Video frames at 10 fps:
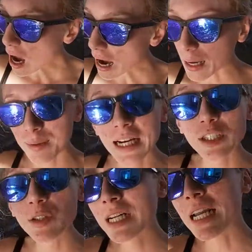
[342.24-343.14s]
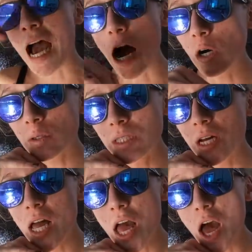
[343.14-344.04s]
I imagine right now,
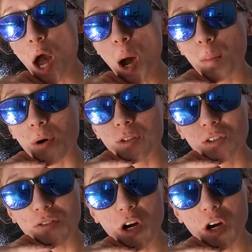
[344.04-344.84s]
most of